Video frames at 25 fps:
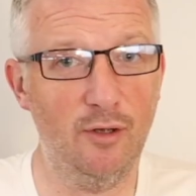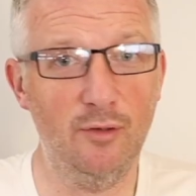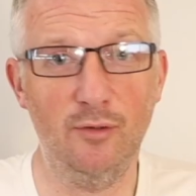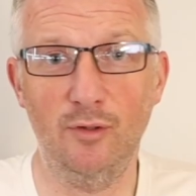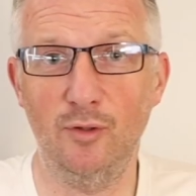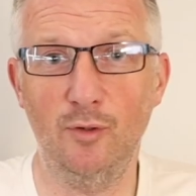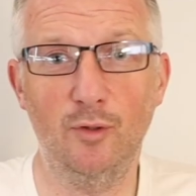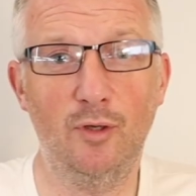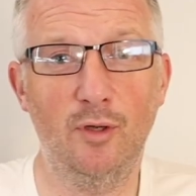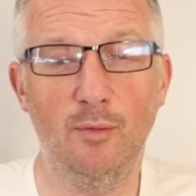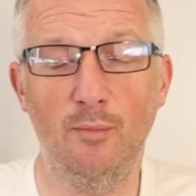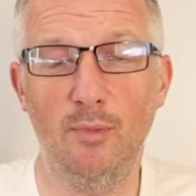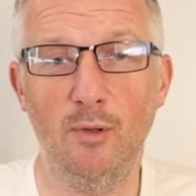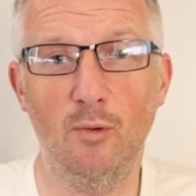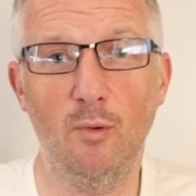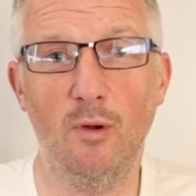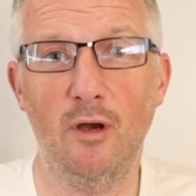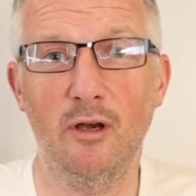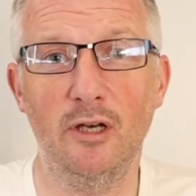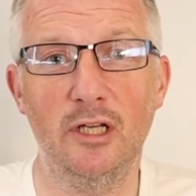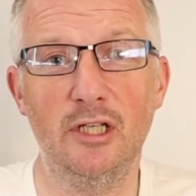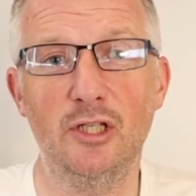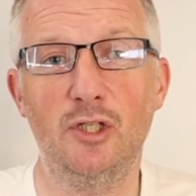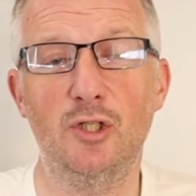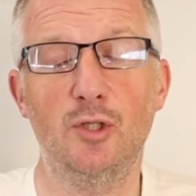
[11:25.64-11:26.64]
you can be
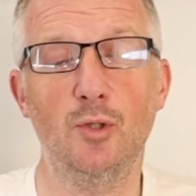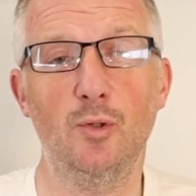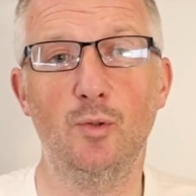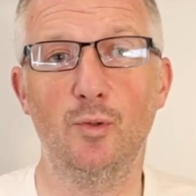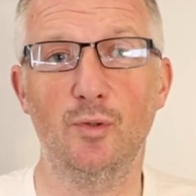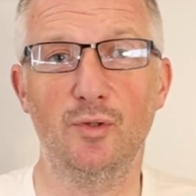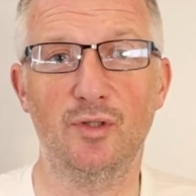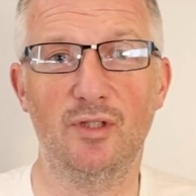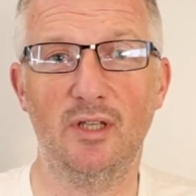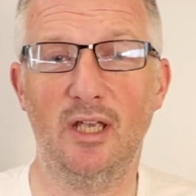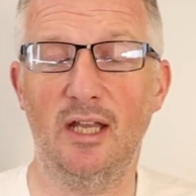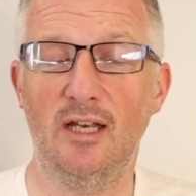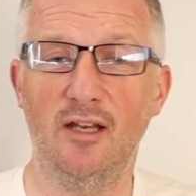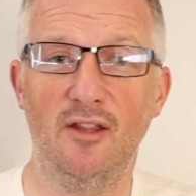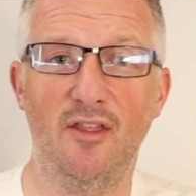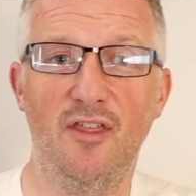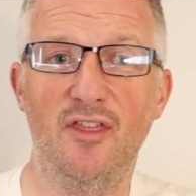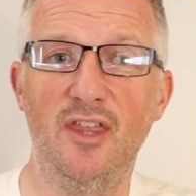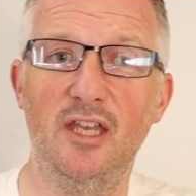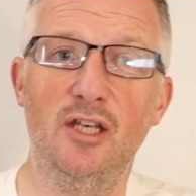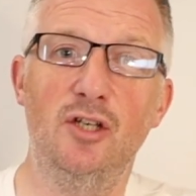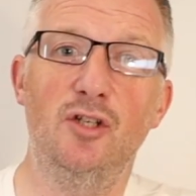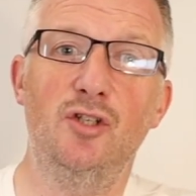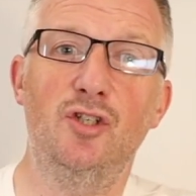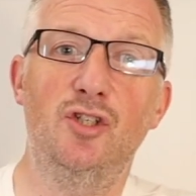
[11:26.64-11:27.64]
wearing shorts and a
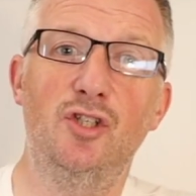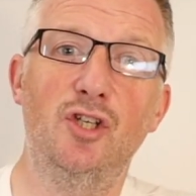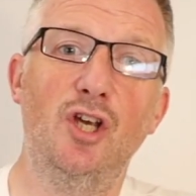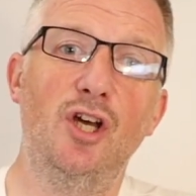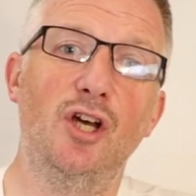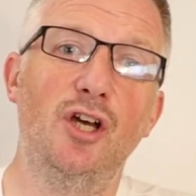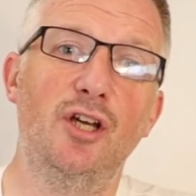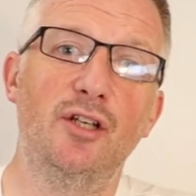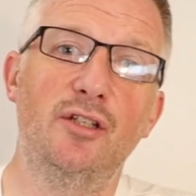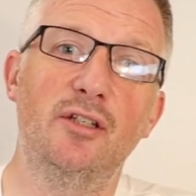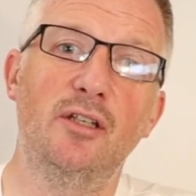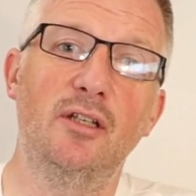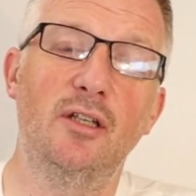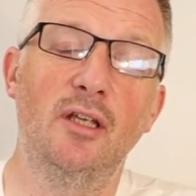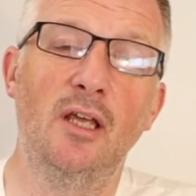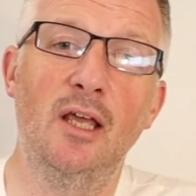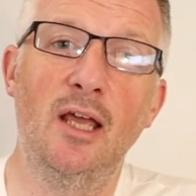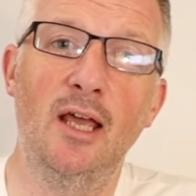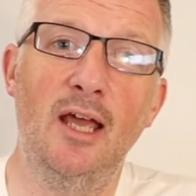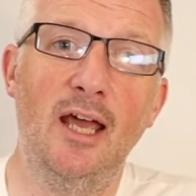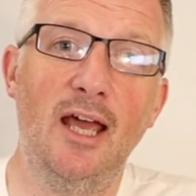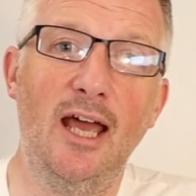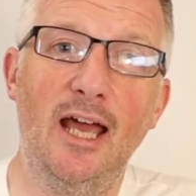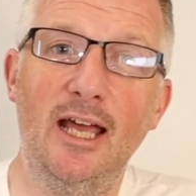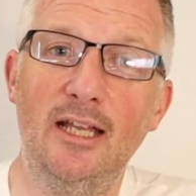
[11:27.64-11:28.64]
thin shirt,
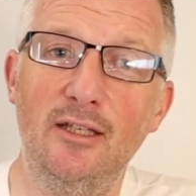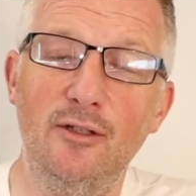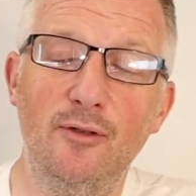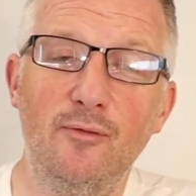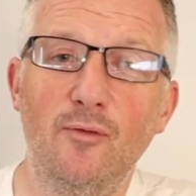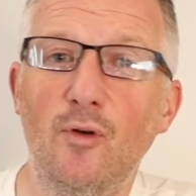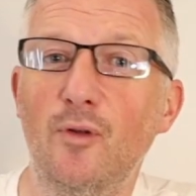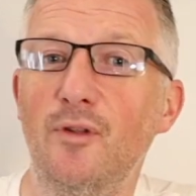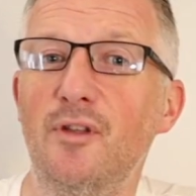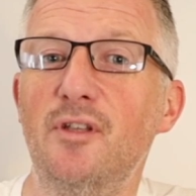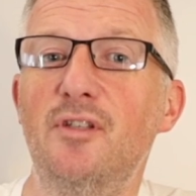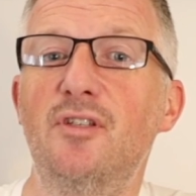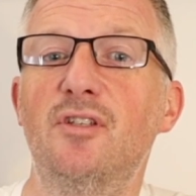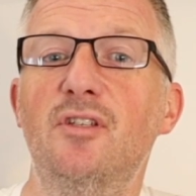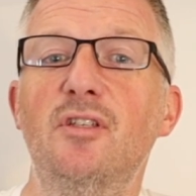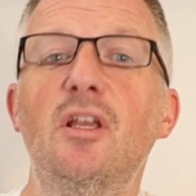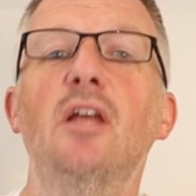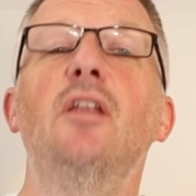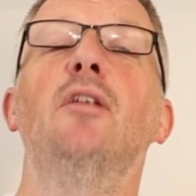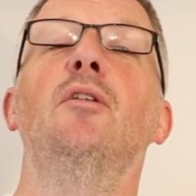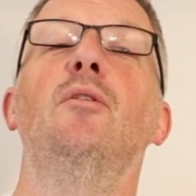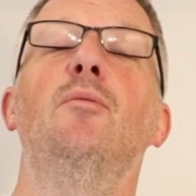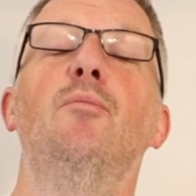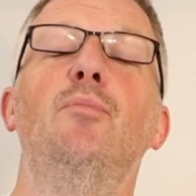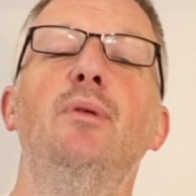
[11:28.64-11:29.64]
and you've got the
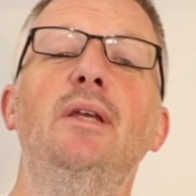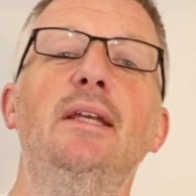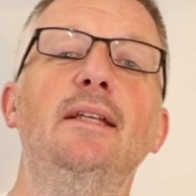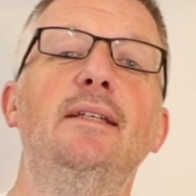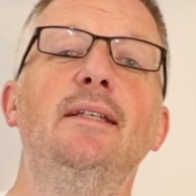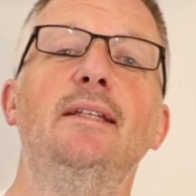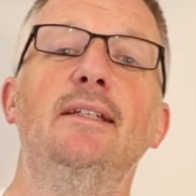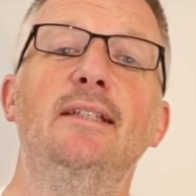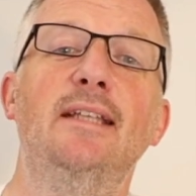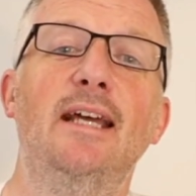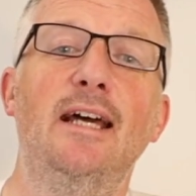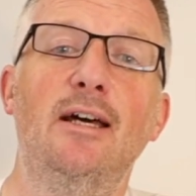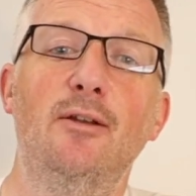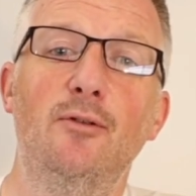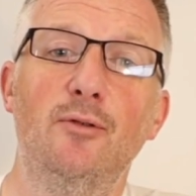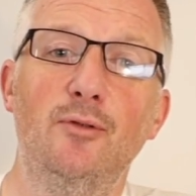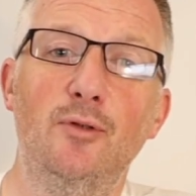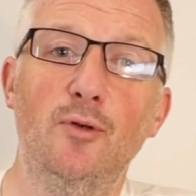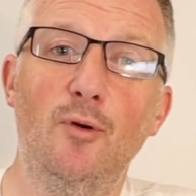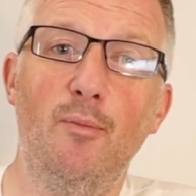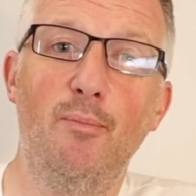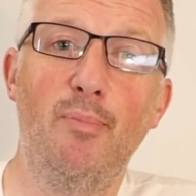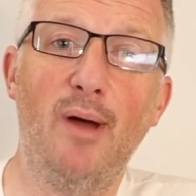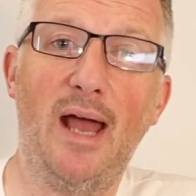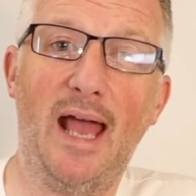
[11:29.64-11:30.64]
sun beating down on
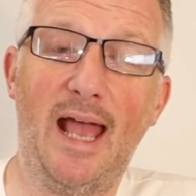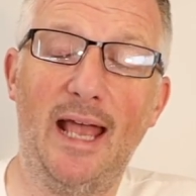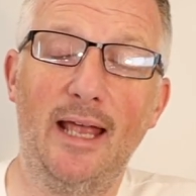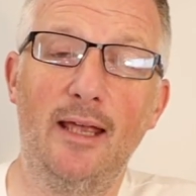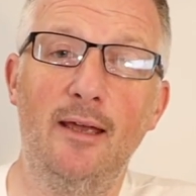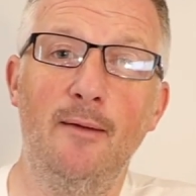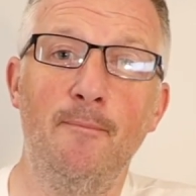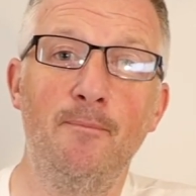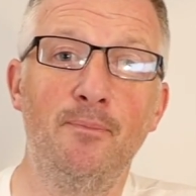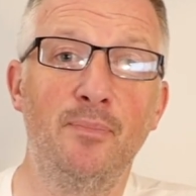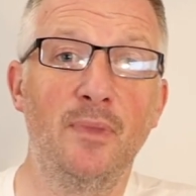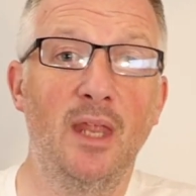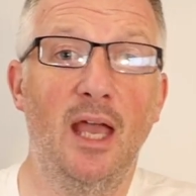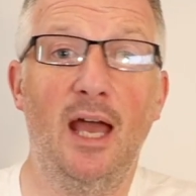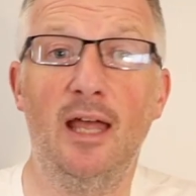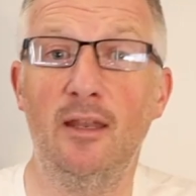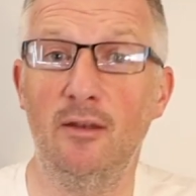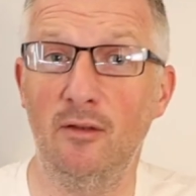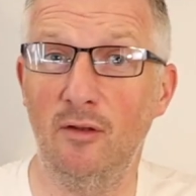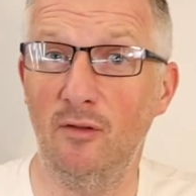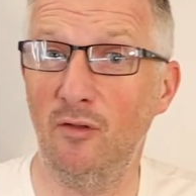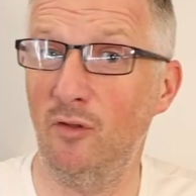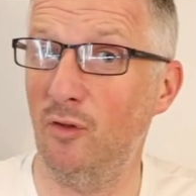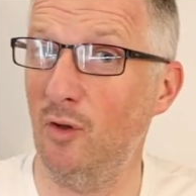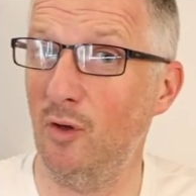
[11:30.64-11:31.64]
your back.
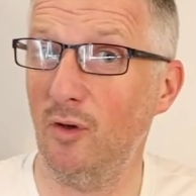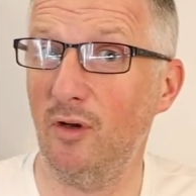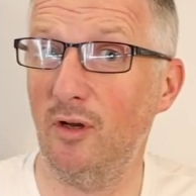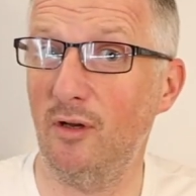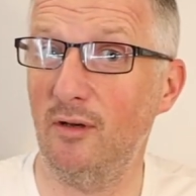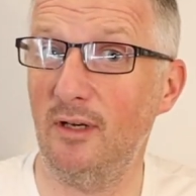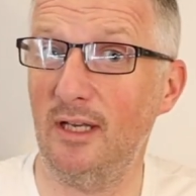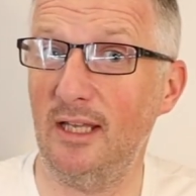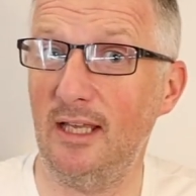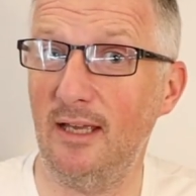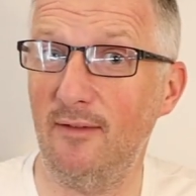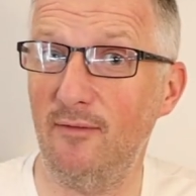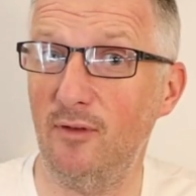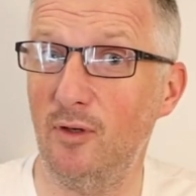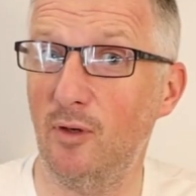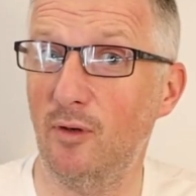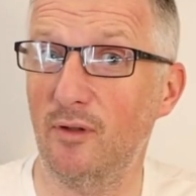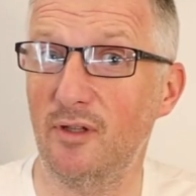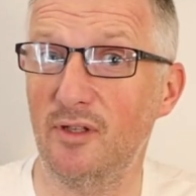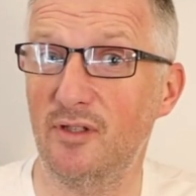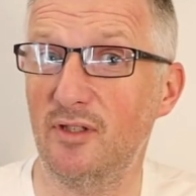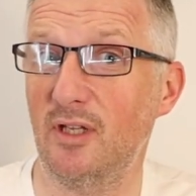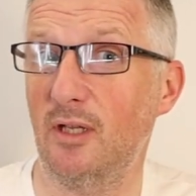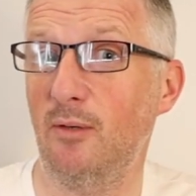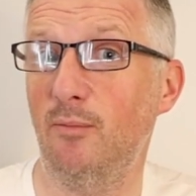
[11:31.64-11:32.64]
And not only have you got
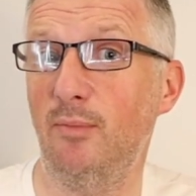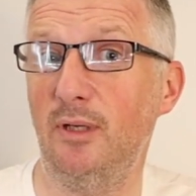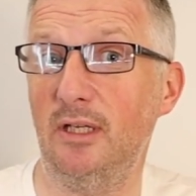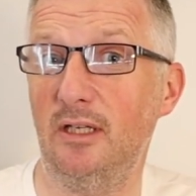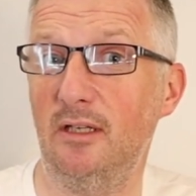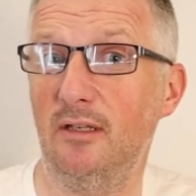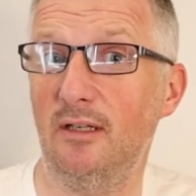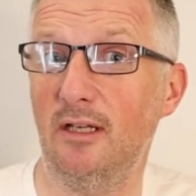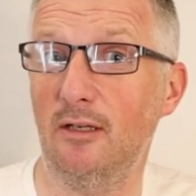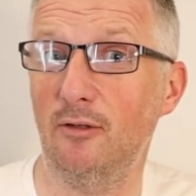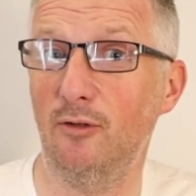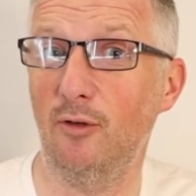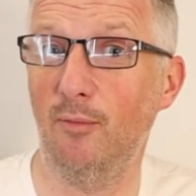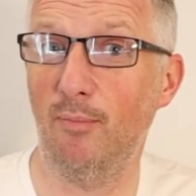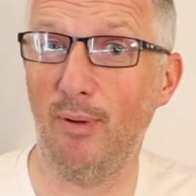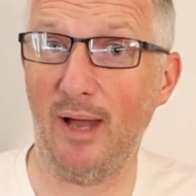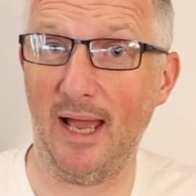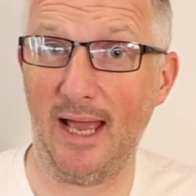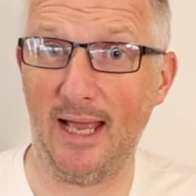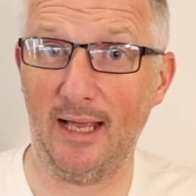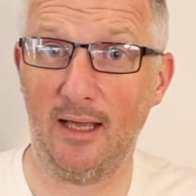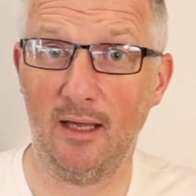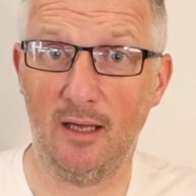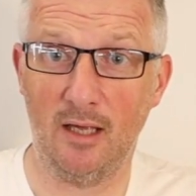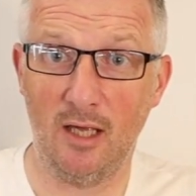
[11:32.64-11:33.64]
the sun beating down your
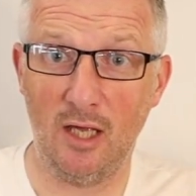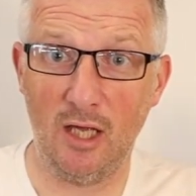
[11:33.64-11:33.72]
back,